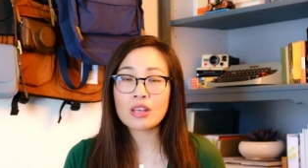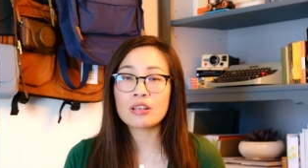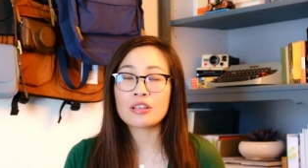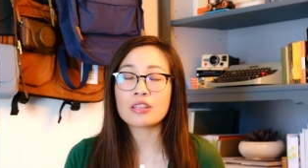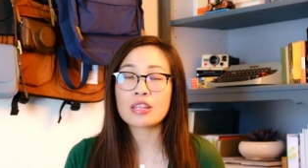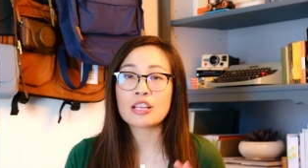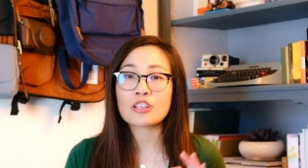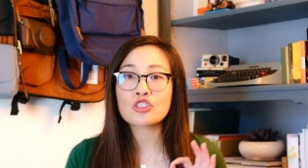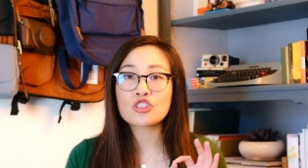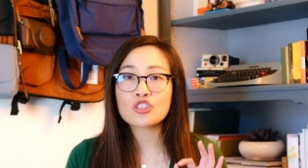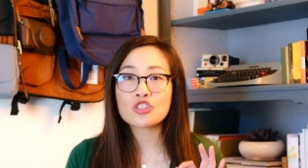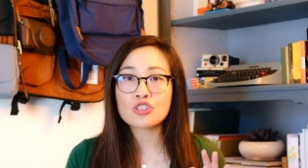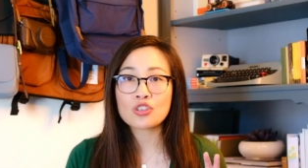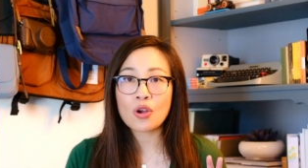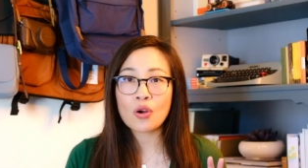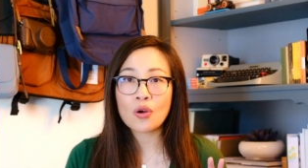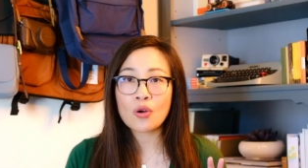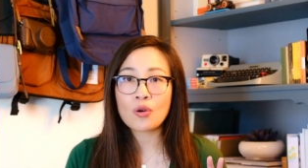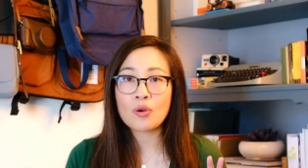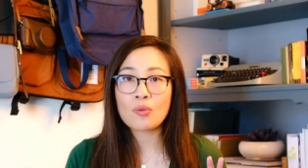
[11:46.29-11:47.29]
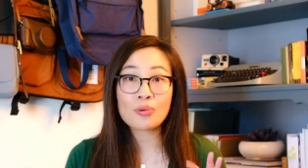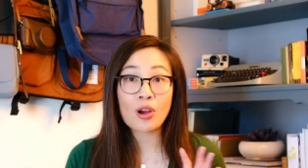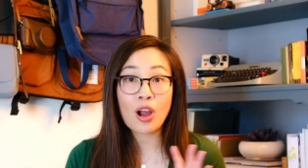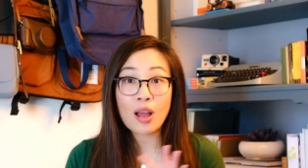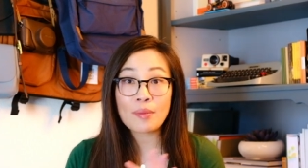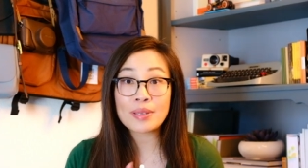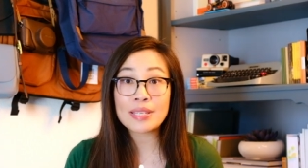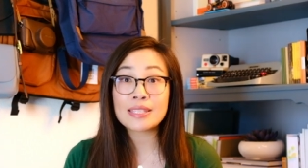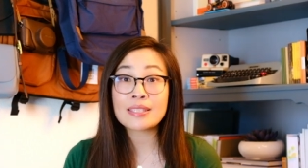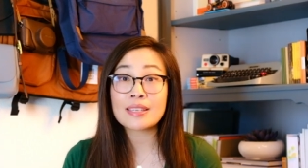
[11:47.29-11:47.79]
Oh, that's so
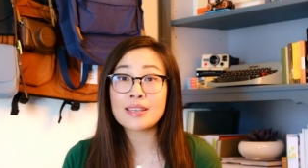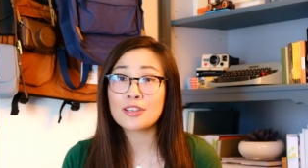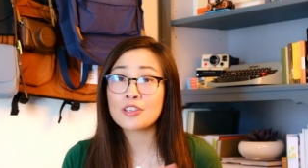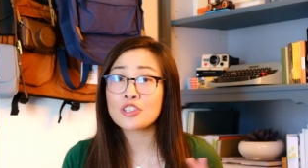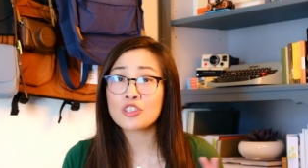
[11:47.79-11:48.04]
promising.